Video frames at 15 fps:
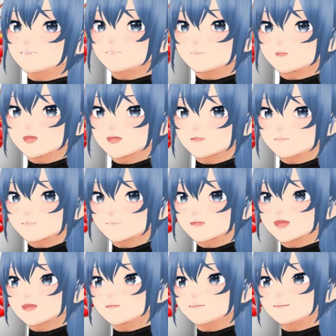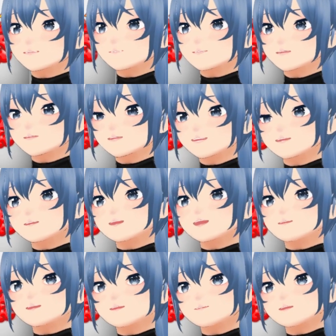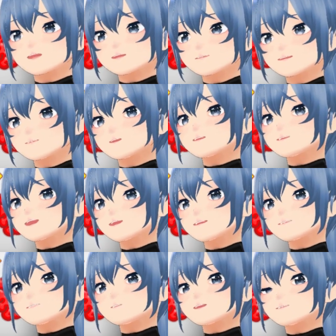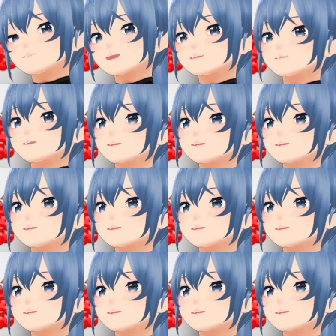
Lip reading: quantify the 7 elements that constitute a difficult person.